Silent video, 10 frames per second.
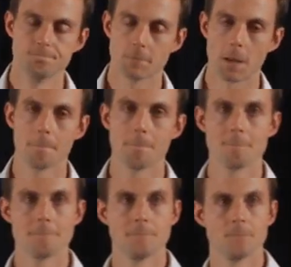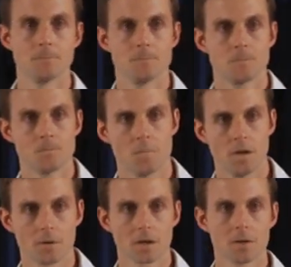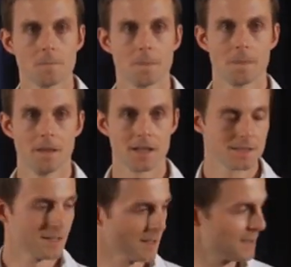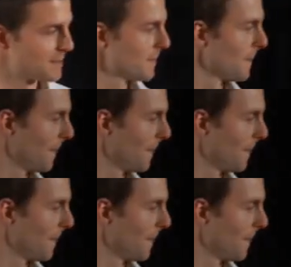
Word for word: Yeah. There we go. That's it, guys.